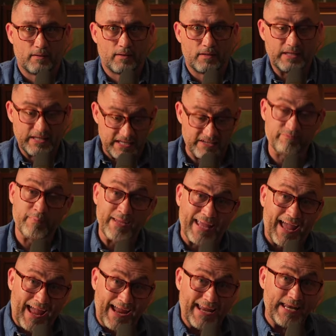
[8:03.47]
give me
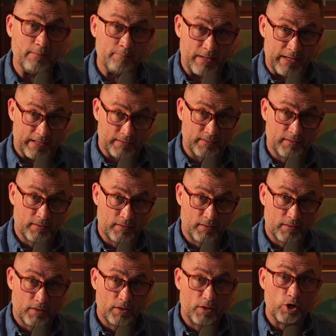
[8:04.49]
80 men
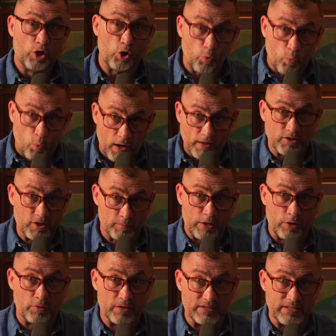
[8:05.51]
who want
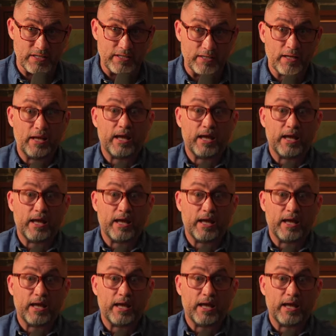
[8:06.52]
community